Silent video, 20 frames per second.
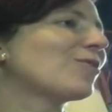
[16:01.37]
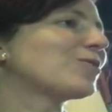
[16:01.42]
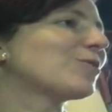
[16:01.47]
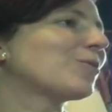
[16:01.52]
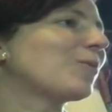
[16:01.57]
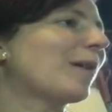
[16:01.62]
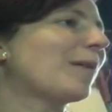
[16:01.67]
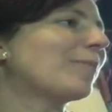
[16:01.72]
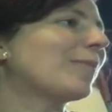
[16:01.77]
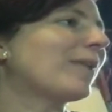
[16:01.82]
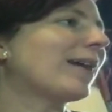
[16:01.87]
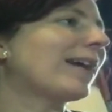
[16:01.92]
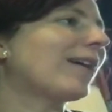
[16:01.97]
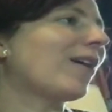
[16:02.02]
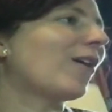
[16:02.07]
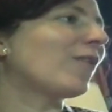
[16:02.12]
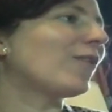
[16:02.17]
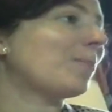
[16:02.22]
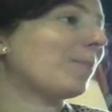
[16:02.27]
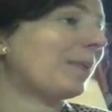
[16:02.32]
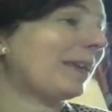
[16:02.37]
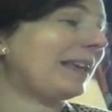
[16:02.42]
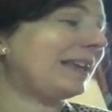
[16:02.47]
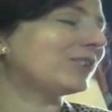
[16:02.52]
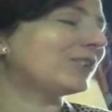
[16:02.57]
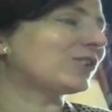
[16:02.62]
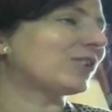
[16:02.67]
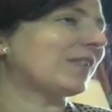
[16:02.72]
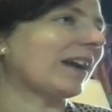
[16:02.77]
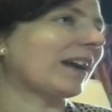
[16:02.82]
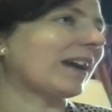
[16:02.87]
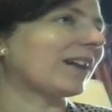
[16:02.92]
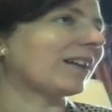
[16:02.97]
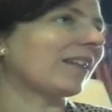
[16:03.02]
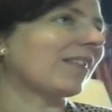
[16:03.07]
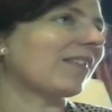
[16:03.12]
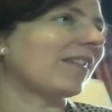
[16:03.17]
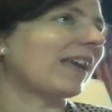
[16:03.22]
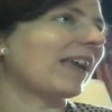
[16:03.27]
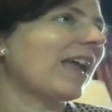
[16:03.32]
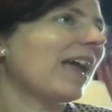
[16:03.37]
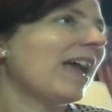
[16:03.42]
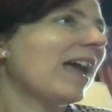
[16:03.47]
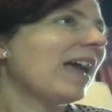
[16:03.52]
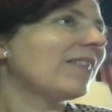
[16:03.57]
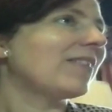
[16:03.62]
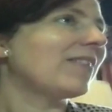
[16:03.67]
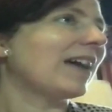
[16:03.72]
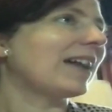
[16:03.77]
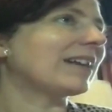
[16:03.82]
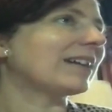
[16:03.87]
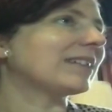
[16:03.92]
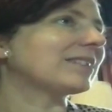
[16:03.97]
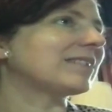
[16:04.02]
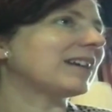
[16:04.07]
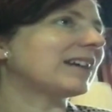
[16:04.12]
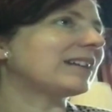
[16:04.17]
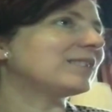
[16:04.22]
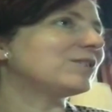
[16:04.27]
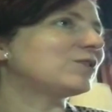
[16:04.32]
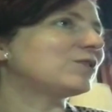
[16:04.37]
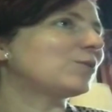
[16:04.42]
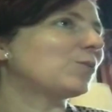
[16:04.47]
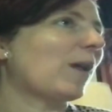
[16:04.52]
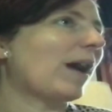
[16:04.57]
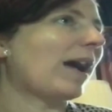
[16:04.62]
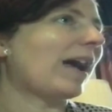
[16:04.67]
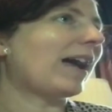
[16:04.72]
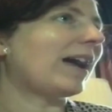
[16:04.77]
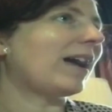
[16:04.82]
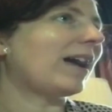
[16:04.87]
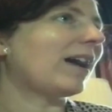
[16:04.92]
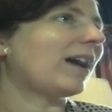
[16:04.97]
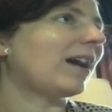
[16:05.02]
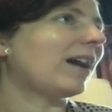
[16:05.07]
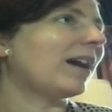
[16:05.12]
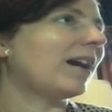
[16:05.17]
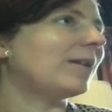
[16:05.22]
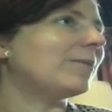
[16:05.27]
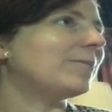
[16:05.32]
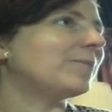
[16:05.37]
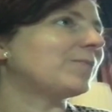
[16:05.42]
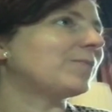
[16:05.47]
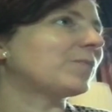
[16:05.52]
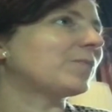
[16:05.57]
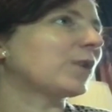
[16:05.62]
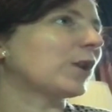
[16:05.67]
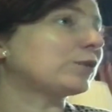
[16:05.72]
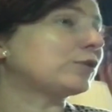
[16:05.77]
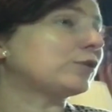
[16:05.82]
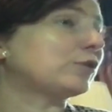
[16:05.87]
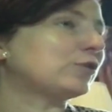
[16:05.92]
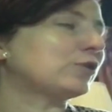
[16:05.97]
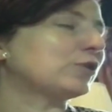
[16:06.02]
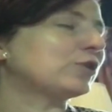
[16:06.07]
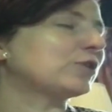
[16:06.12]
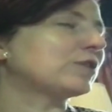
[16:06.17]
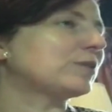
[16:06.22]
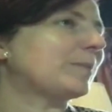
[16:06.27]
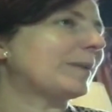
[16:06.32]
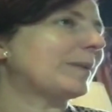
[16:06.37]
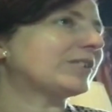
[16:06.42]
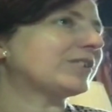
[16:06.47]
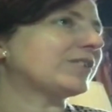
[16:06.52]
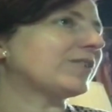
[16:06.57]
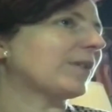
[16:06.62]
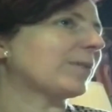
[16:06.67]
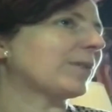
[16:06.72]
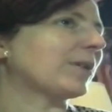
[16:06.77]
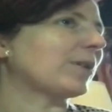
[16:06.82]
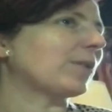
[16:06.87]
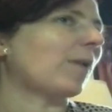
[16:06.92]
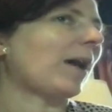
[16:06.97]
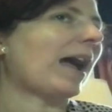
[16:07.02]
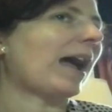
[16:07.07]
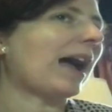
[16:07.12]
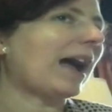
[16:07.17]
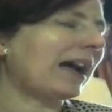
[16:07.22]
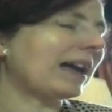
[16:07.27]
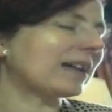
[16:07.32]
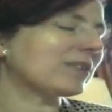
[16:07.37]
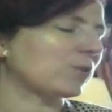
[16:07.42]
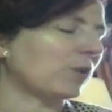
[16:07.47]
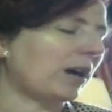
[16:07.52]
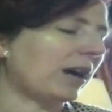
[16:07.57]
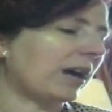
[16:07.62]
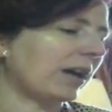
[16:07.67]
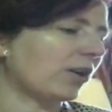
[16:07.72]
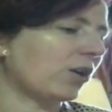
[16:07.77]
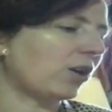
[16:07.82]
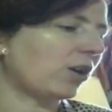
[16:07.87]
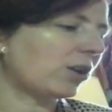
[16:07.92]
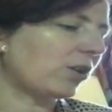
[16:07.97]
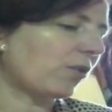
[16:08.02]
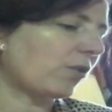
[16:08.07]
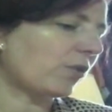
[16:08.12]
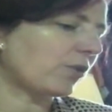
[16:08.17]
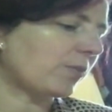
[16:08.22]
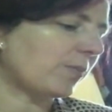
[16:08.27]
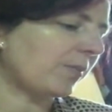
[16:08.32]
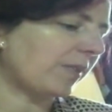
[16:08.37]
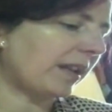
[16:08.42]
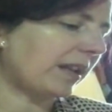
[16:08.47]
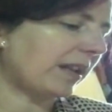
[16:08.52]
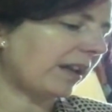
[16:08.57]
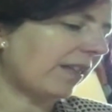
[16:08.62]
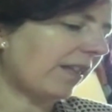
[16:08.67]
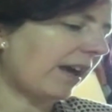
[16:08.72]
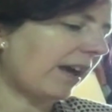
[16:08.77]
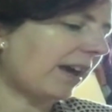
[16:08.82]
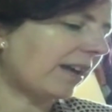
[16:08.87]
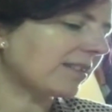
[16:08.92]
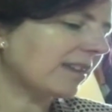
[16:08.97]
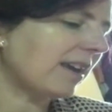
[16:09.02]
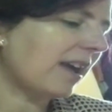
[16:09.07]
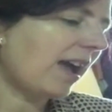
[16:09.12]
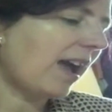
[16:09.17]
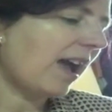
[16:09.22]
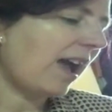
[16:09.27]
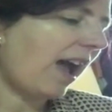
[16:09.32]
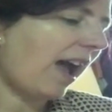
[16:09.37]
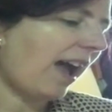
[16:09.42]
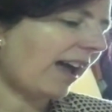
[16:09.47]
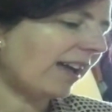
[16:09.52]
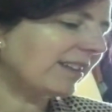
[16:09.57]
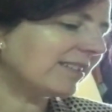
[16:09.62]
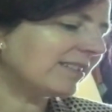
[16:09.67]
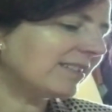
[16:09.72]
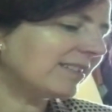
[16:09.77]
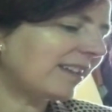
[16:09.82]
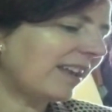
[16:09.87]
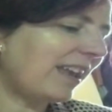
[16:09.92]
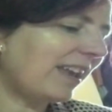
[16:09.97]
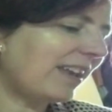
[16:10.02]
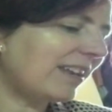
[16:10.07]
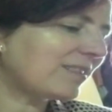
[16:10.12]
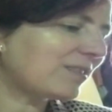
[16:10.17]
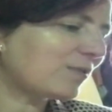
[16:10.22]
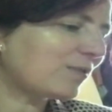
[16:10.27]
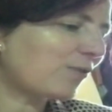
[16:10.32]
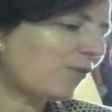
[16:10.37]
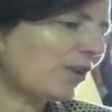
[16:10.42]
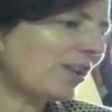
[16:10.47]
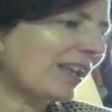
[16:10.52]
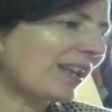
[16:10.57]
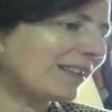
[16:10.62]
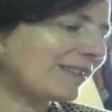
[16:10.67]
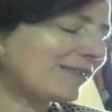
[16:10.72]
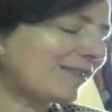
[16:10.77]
or when we're on the beach and that kind of thing, then I tend to wear a stud, especially if I'm going to wear a hat or high collar or something like that. And it's funny, isn't